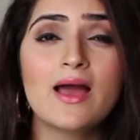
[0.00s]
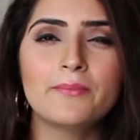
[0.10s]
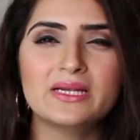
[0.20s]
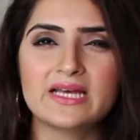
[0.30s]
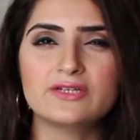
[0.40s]

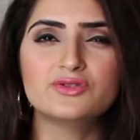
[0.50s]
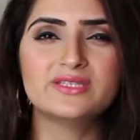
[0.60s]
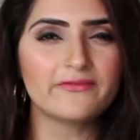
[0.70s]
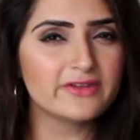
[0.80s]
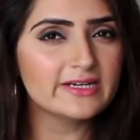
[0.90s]
But yeah, you
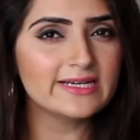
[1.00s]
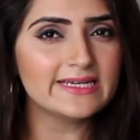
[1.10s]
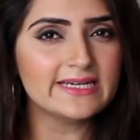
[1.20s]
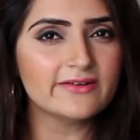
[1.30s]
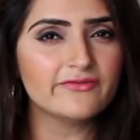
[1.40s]
definitely
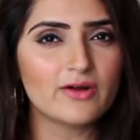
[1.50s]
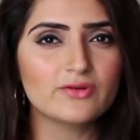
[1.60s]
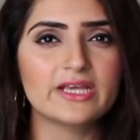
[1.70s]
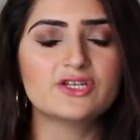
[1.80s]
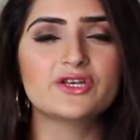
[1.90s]
need a
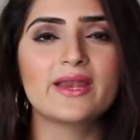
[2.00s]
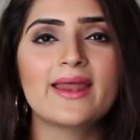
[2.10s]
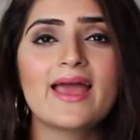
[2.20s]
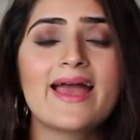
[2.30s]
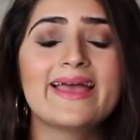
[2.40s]
foundation.